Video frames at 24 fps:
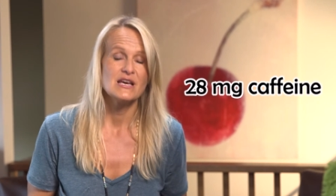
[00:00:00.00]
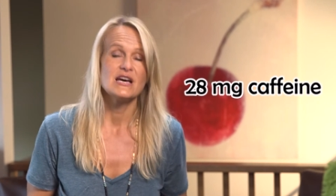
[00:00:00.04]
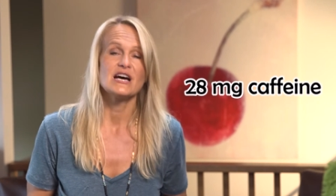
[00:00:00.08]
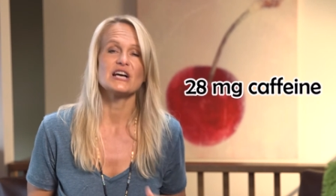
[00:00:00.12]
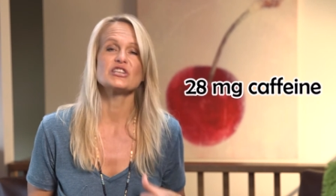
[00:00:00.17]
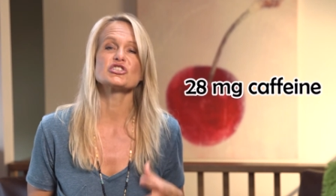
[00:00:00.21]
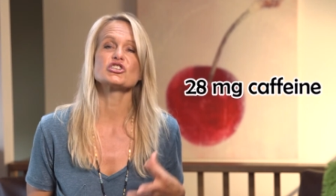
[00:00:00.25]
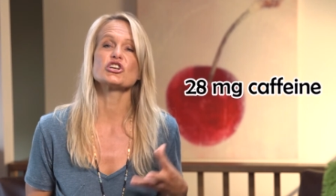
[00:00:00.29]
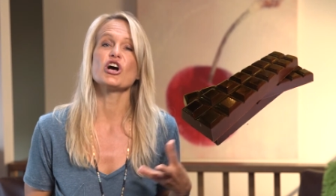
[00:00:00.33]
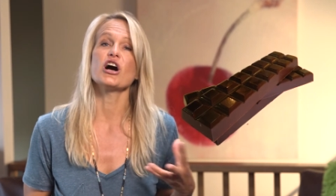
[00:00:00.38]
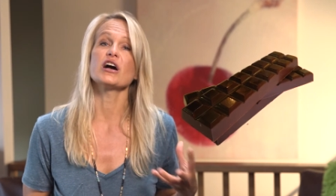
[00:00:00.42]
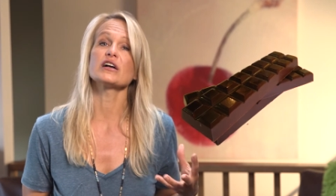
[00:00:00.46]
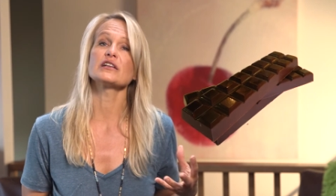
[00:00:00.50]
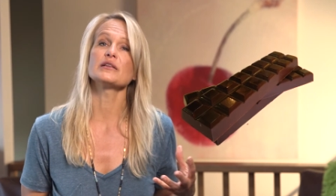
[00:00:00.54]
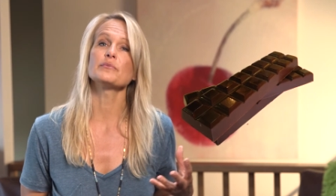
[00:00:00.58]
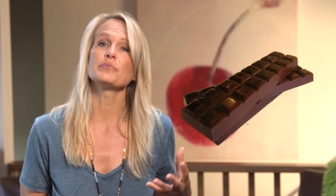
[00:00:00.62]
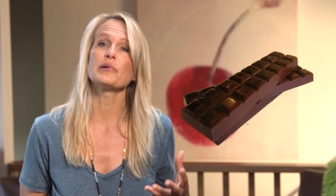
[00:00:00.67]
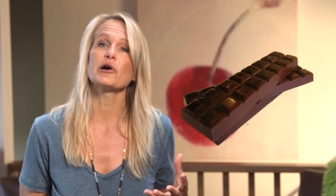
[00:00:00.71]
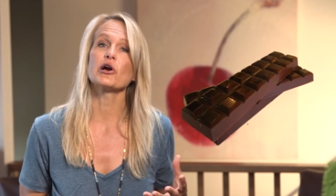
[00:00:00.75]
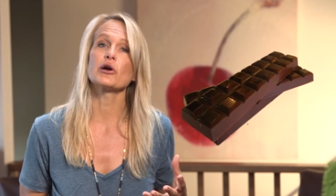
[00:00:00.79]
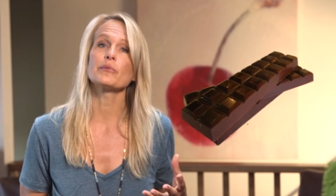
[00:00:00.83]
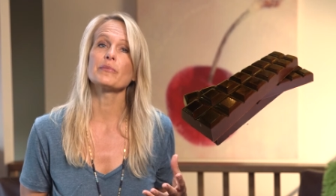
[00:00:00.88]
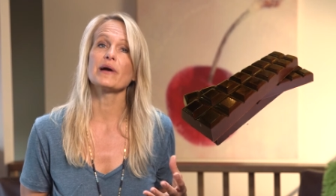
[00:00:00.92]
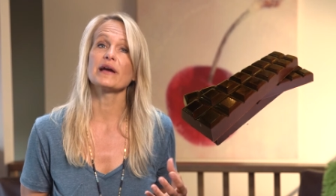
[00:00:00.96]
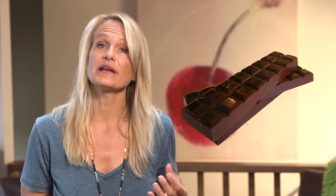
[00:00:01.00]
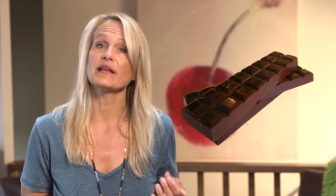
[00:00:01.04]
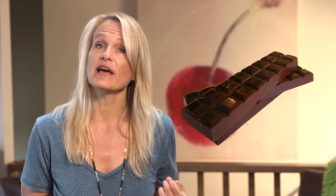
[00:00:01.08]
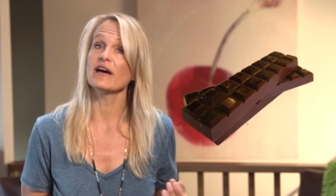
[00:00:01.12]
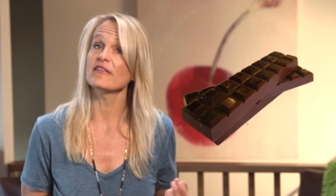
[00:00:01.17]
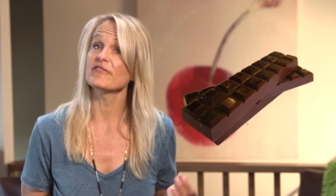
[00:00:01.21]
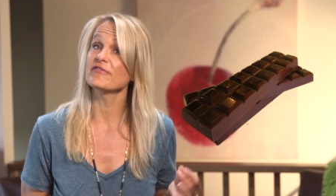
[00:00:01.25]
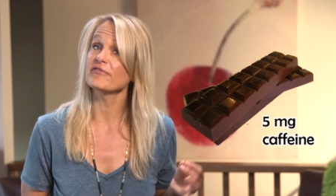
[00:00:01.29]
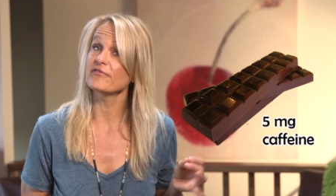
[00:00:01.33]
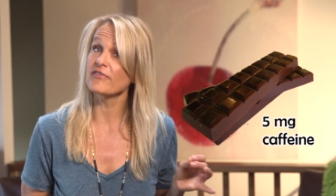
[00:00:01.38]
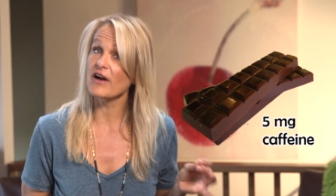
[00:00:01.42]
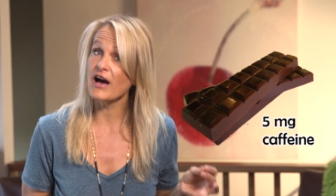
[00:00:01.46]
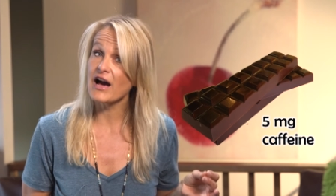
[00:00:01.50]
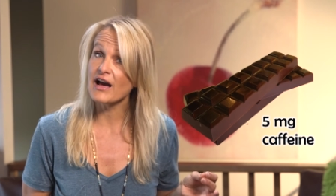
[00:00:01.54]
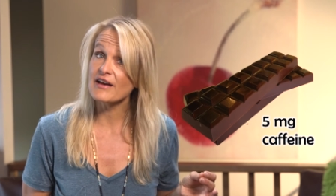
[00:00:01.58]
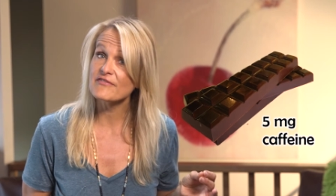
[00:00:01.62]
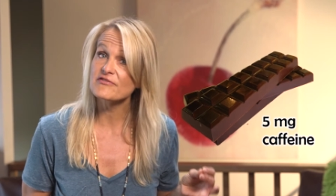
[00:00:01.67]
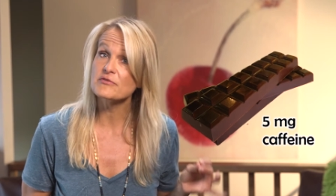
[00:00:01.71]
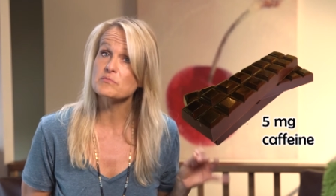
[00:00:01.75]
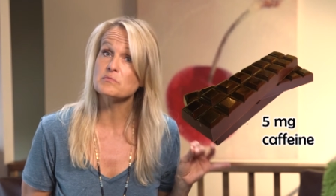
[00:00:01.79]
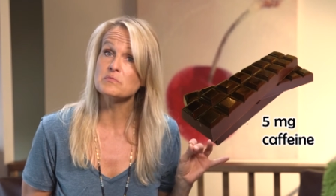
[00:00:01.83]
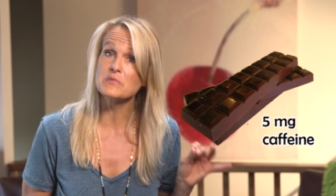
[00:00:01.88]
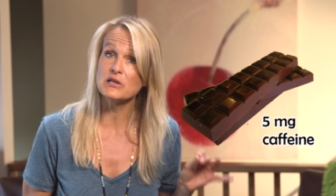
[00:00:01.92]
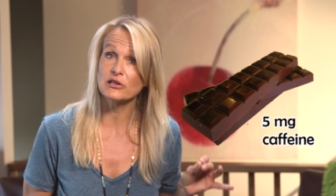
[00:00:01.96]
A chocolate bar might have
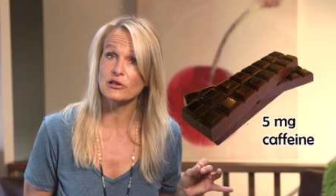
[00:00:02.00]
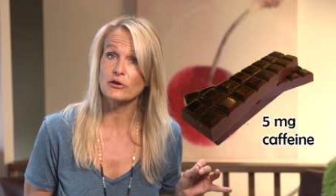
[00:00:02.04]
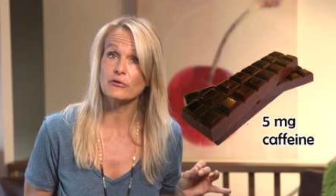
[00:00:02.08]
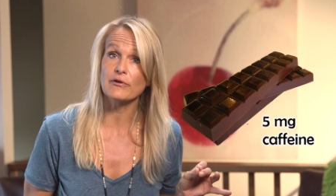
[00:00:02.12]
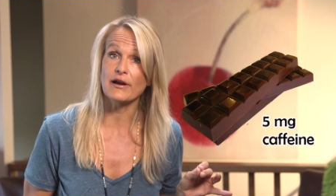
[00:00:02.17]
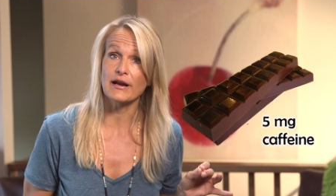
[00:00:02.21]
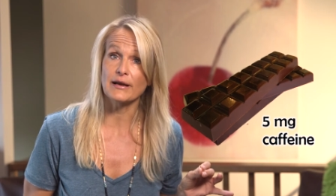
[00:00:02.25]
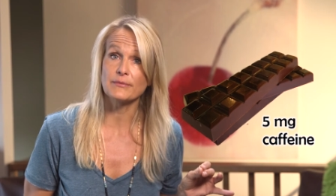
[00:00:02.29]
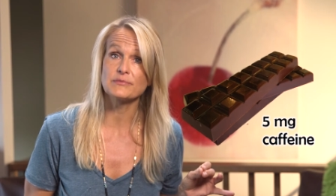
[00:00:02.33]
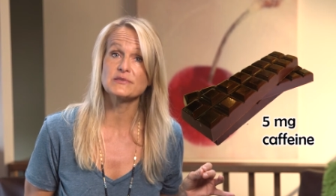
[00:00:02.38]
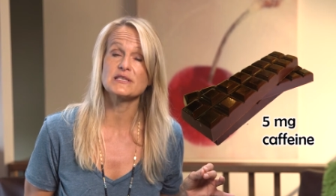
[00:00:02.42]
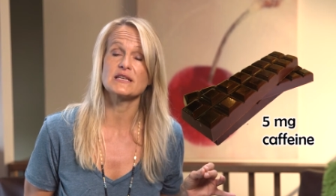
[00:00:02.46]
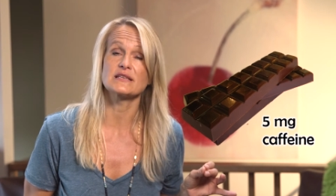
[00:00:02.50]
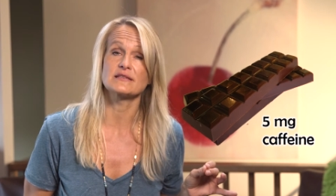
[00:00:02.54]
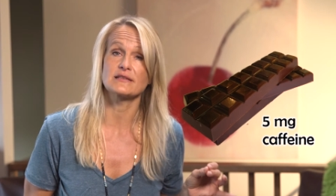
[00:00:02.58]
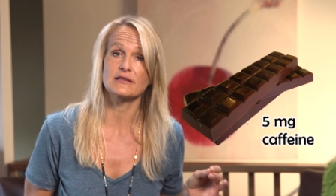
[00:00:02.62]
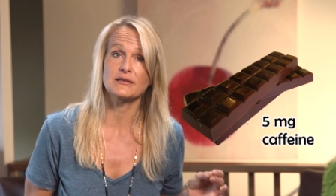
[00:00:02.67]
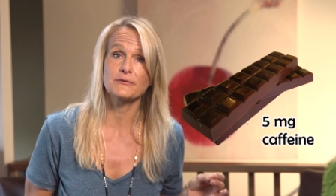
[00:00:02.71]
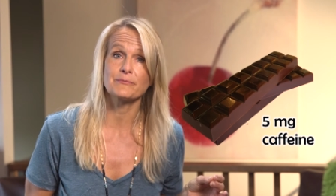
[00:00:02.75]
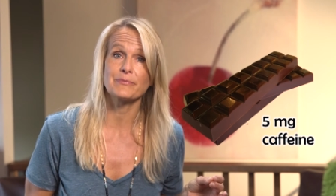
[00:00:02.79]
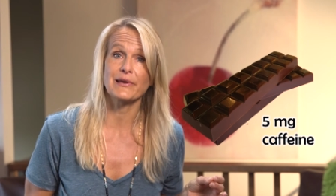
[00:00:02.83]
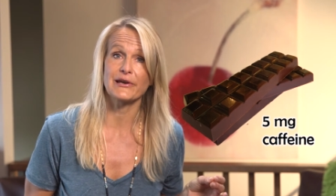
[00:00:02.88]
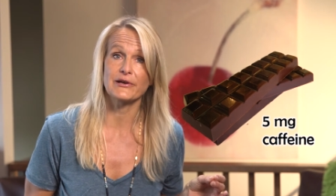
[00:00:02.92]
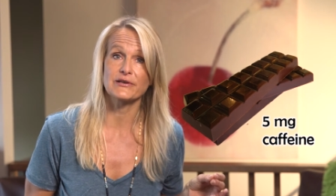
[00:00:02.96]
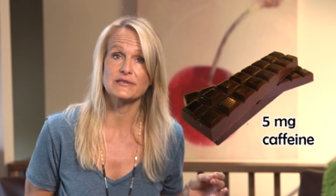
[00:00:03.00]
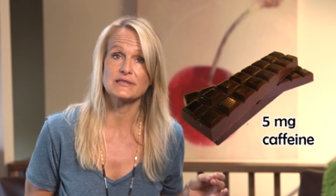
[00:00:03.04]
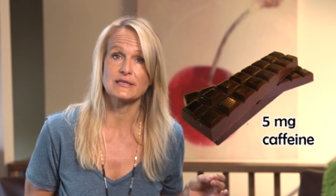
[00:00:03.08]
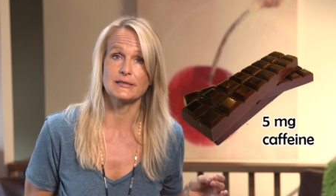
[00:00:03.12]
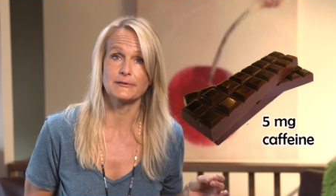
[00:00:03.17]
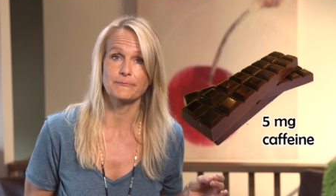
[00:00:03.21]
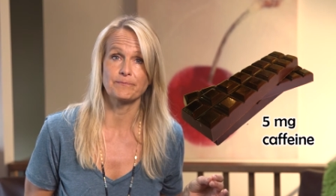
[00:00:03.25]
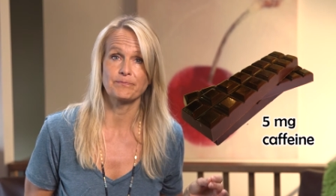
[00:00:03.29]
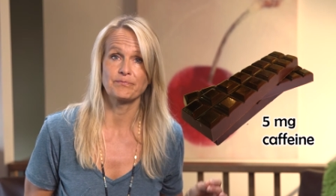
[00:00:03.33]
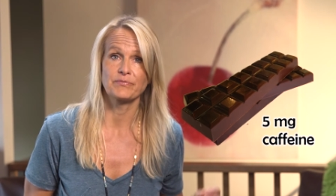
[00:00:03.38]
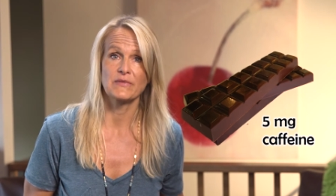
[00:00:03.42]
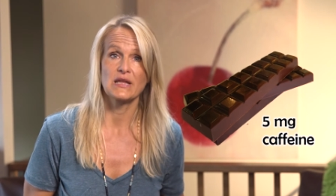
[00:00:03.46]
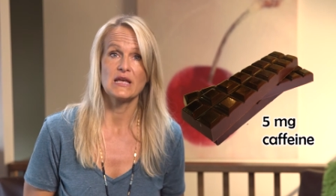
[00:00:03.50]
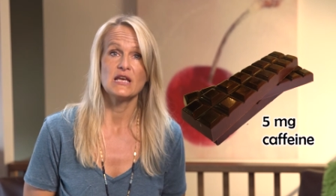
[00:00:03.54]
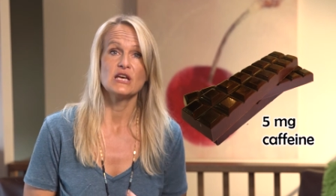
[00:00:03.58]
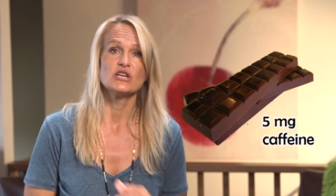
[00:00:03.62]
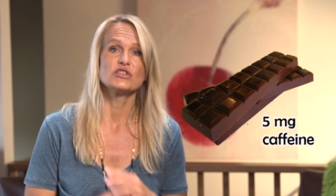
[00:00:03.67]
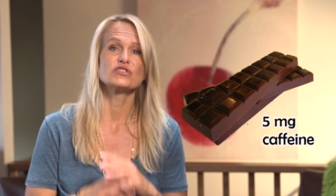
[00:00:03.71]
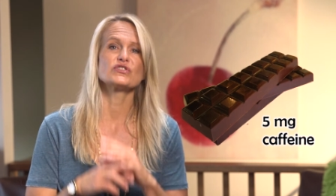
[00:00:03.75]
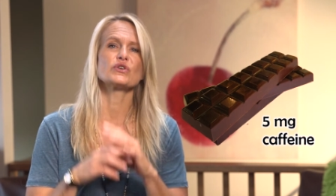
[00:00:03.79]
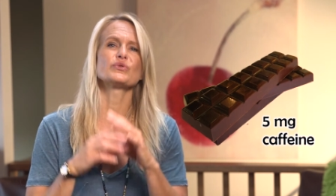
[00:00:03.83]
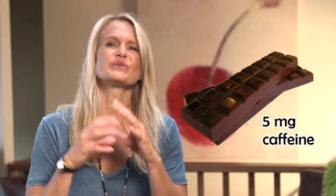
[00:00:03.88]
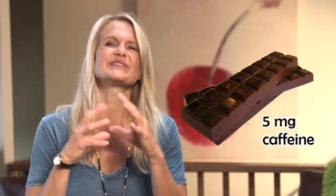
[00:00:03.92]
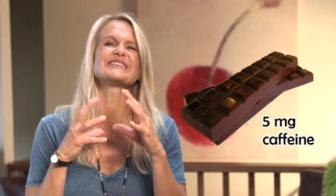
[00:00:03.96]
5 milligrams as a comparison.
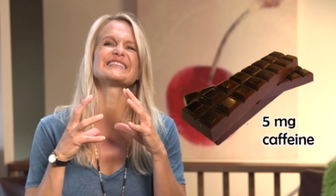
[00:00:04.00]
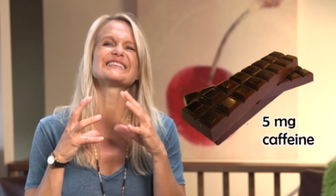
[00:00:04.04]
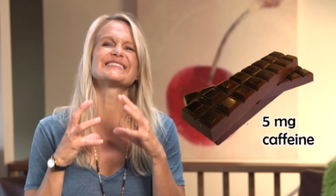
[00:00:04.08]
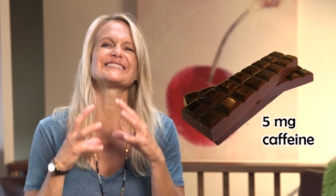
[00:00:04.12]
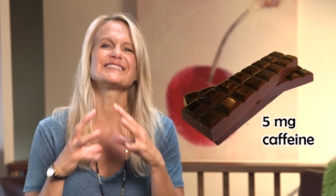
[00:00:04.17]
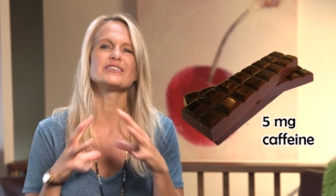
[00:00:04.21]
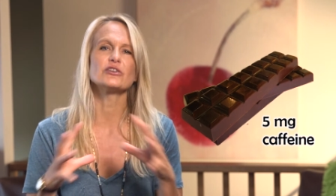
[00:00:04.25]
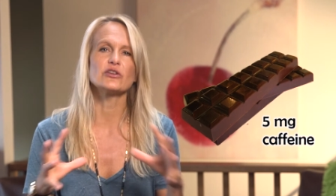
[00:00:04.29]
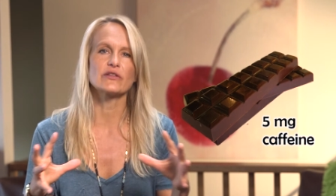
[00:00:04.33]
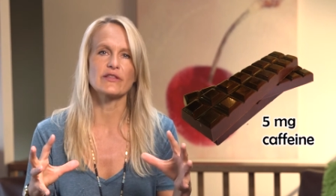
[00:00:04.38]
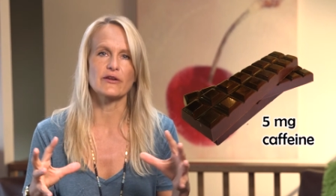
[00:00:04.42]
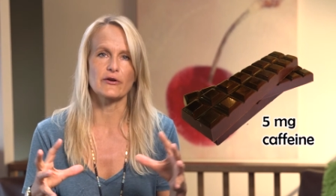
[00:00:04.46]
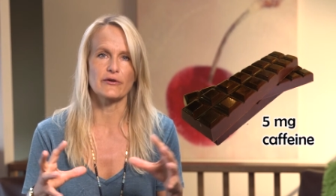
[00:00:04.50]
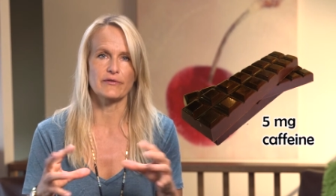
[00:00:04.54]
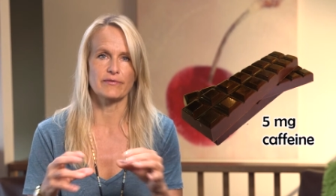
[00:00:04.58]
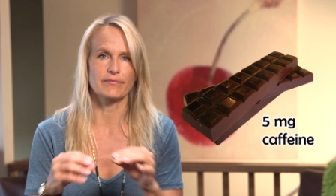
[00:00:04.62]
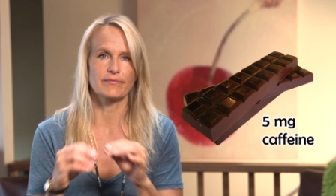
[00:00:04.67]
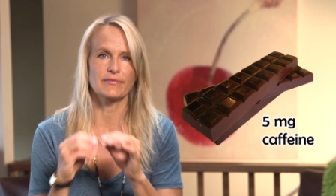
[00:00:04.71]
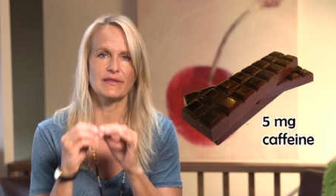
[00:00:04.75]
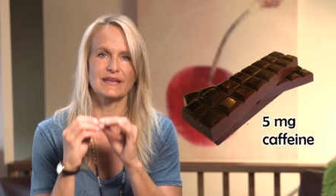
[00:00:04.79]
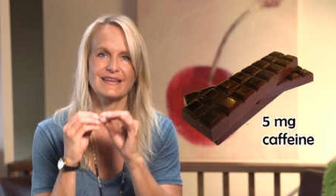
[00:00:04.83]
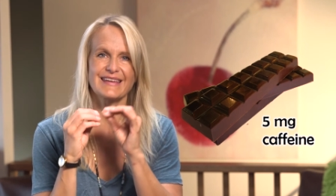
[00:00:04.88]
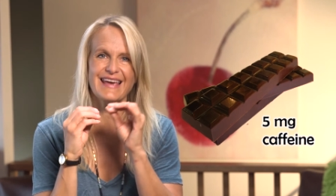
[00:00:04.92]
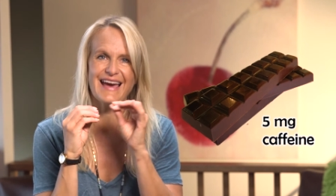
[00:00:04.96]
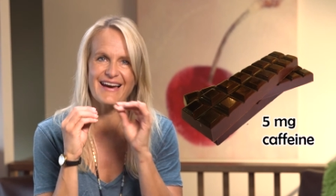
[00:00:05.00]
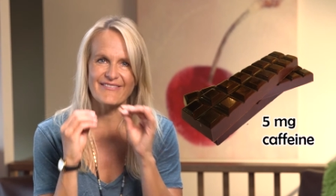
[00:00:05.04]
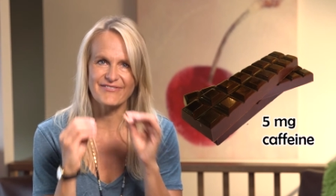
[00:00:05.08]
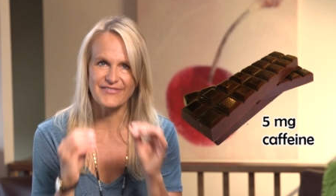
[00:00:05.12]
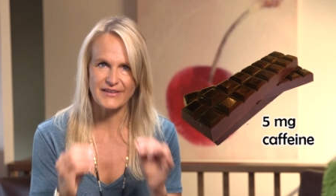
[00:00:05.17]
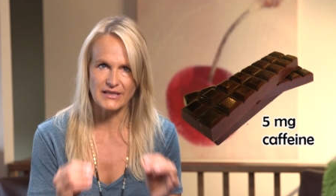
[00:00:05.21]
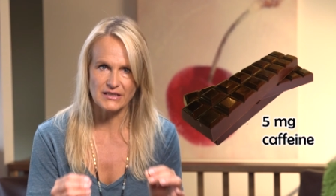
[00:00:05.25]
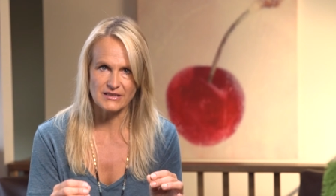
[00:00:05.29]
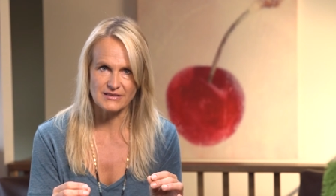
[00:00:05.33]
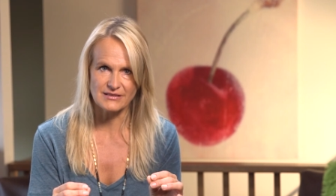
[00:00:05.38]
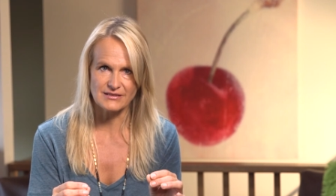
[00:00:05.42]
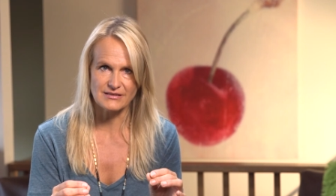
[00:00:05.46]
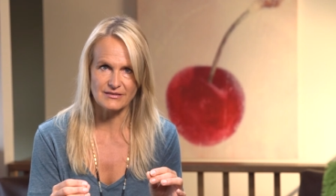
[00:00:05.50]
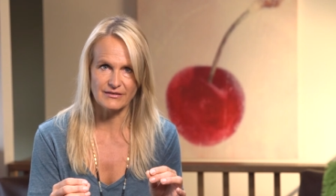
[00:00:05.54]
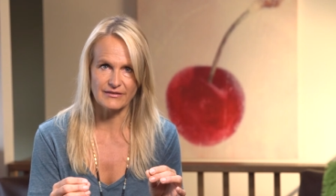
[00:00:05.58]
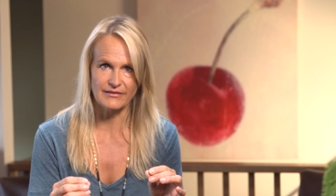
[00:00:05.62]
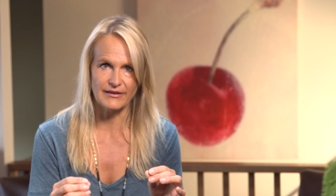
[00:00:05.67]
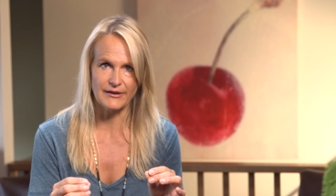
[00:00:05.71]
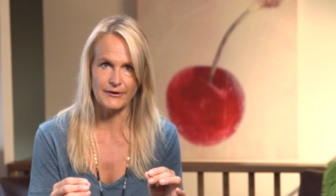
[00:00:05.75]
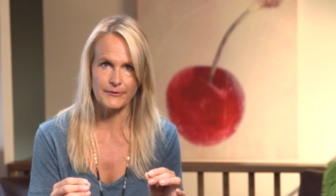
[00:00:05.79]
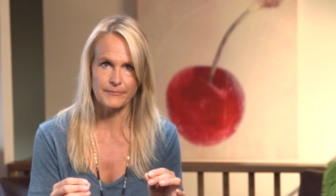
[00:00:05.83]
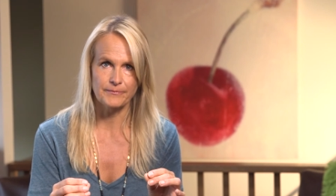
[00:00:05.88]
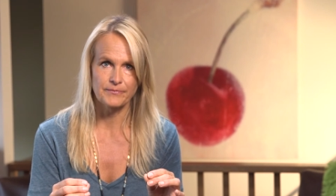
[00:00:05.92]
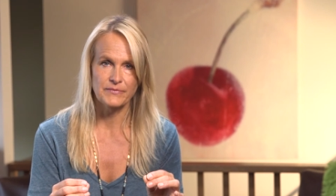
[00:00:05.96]
So it's still there. The caffeine is still
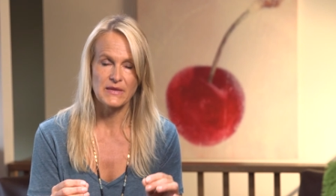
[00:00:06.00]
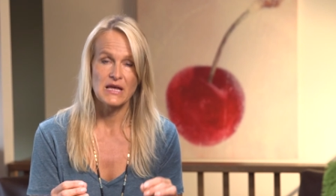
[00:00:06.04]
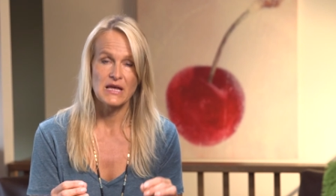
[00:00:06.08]
there.